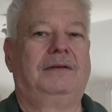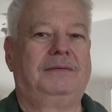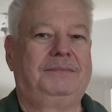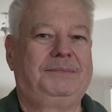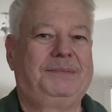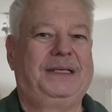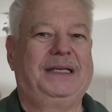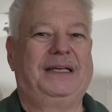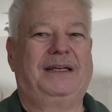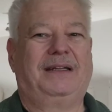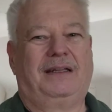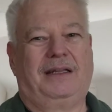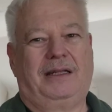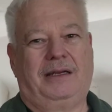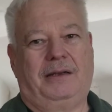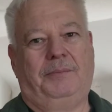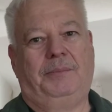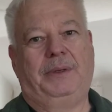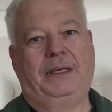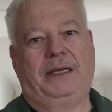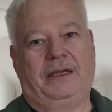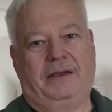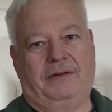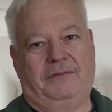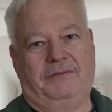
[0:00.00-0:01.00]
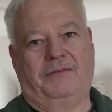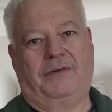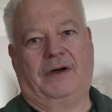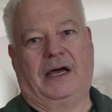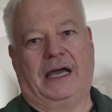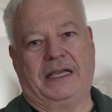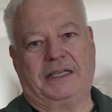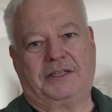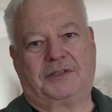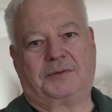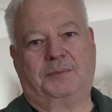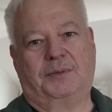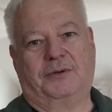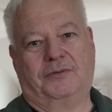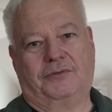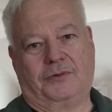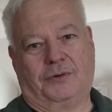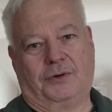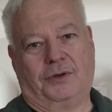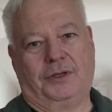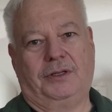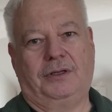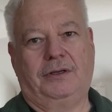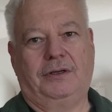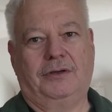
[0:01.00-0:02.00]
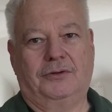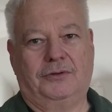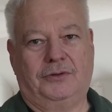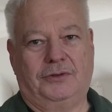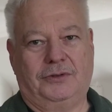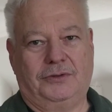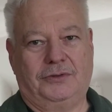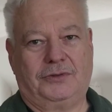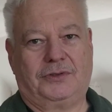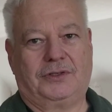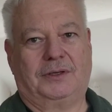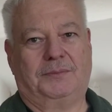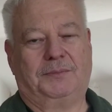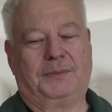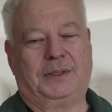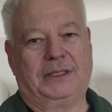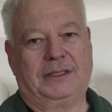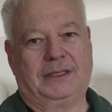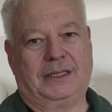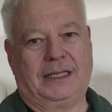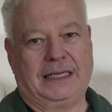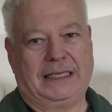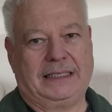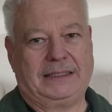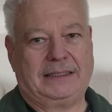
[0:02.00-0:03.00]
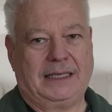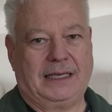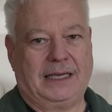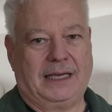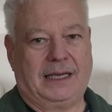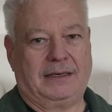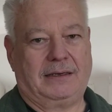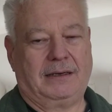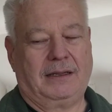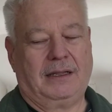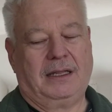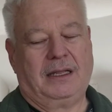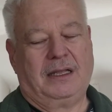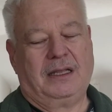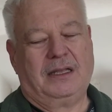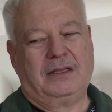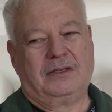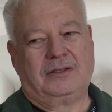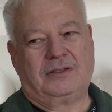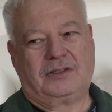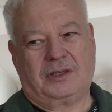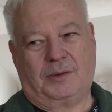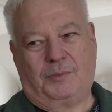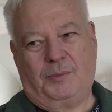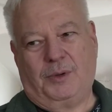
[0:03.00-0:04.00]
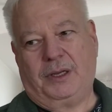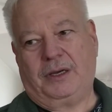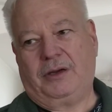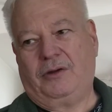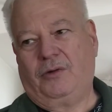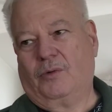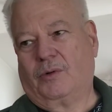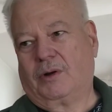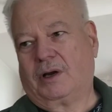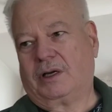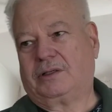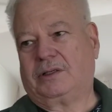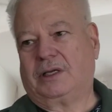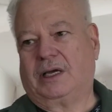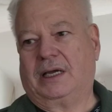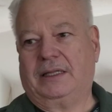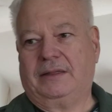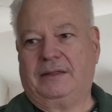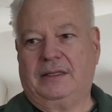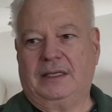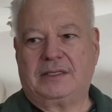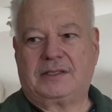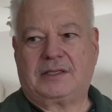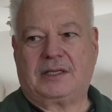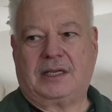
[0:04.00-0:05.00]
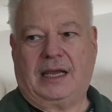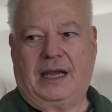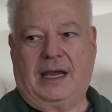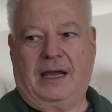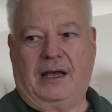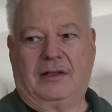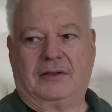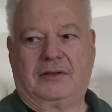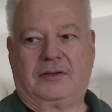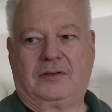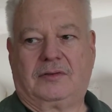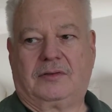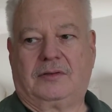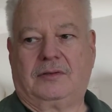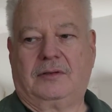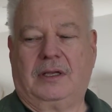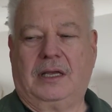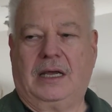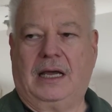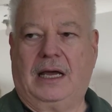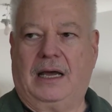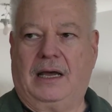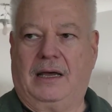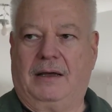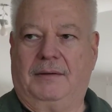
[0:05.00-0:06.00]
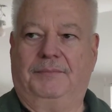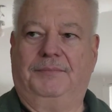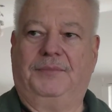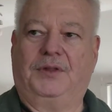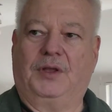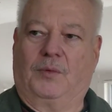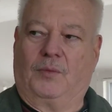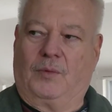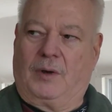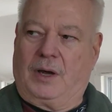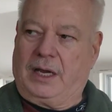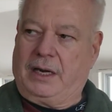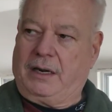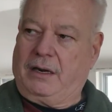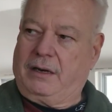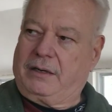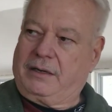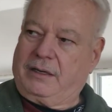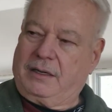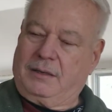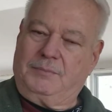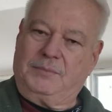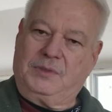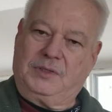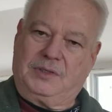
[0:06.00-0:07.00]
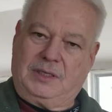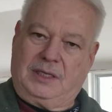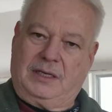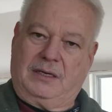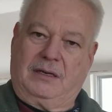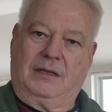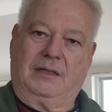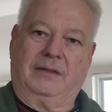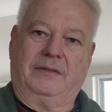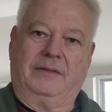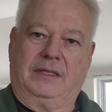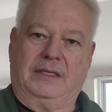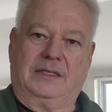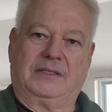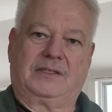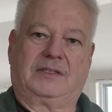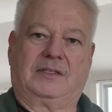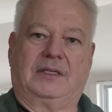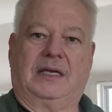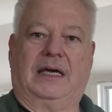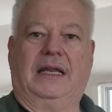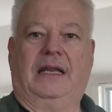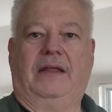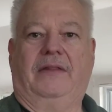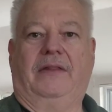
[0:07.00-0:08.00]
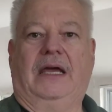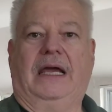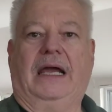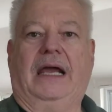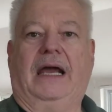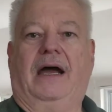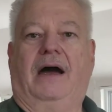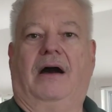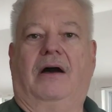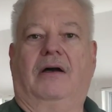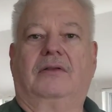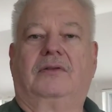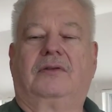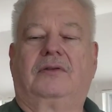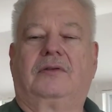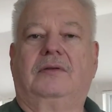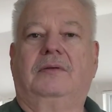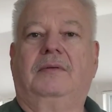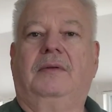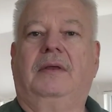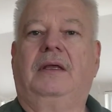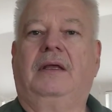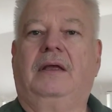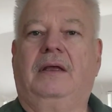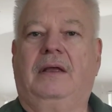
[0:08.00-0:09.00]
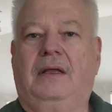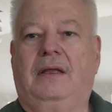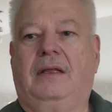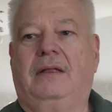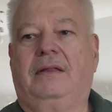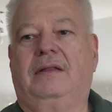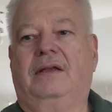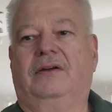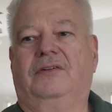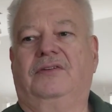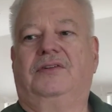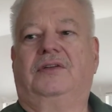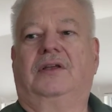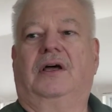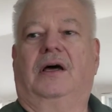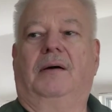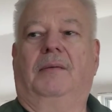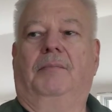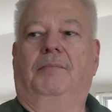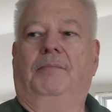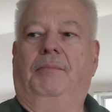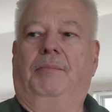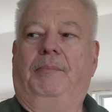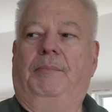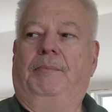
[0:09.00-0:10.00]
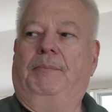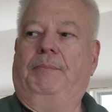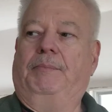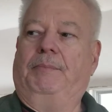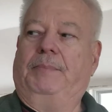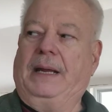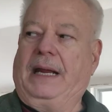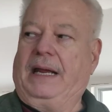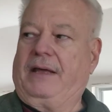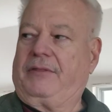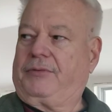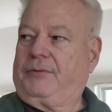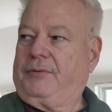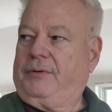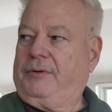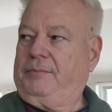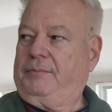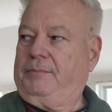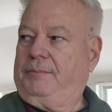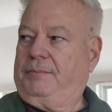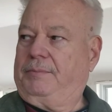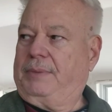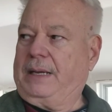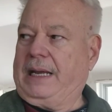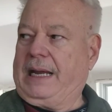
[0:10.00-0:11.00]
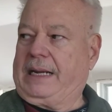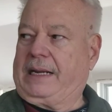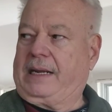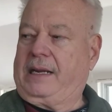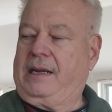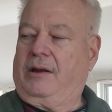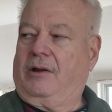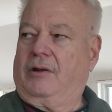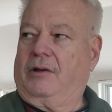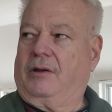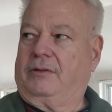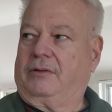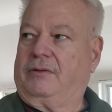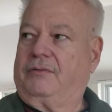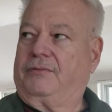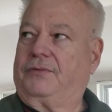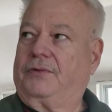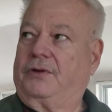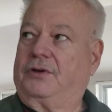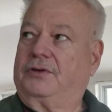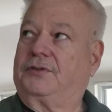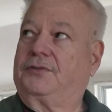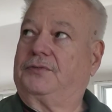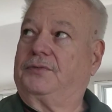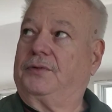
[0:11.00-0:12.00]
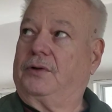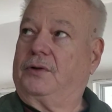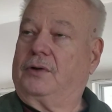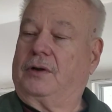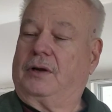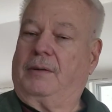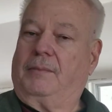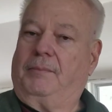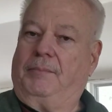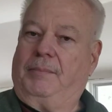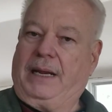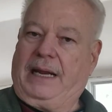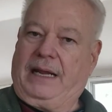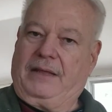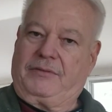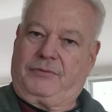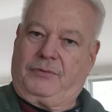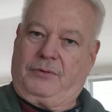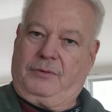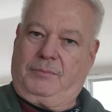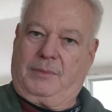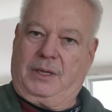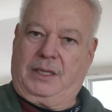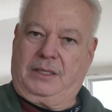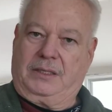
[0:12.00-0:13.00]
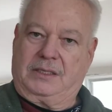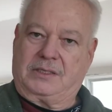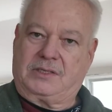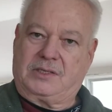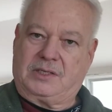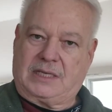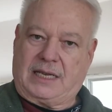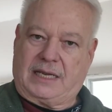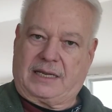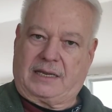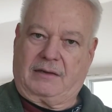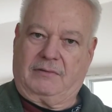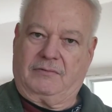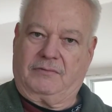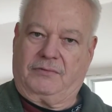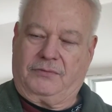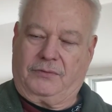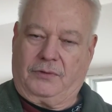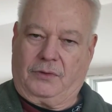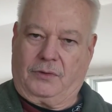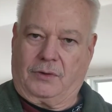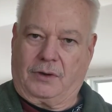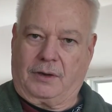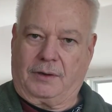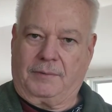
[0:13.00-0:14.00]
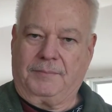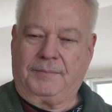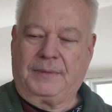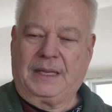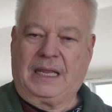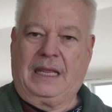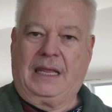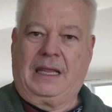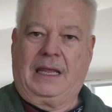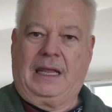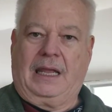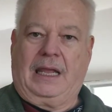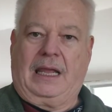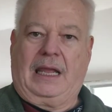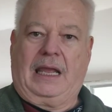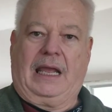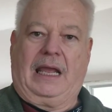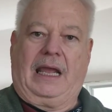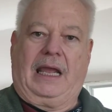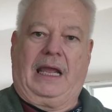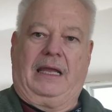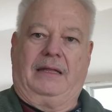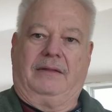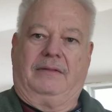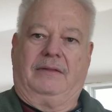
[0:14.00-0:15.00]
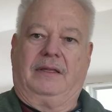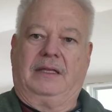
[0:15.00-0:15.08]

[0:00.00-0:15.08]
get a little bit of advice before you go do something like that. someone who worked on this house, the water comes in on this side of the house. There's a bathroom back here on the first floor, a bathroom on the second floor, and